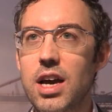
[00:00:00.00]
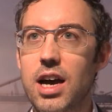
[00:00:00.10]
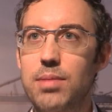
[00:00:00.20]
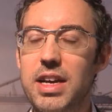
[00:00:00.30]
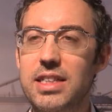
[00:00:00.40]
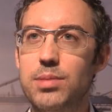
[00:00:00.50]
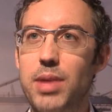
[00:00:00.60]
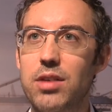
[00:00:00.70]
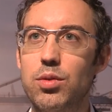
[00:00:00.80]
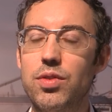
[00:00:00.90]
it's
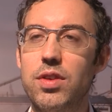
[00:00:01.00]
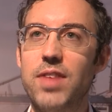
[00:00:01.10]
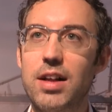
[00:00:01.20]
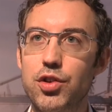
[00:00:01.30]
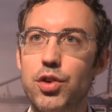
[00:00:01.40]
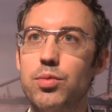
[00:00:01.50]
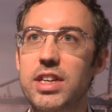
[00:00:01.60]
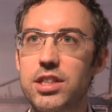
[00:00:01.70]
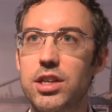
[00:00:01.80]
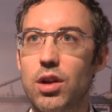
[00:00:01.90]
about the value,
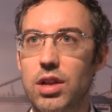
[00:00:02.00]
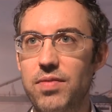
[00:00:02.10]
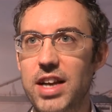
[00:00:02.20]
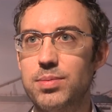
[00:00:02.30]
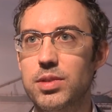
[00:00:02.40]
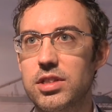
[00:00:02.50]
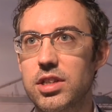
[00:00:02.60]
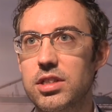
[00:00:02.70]
return on investment,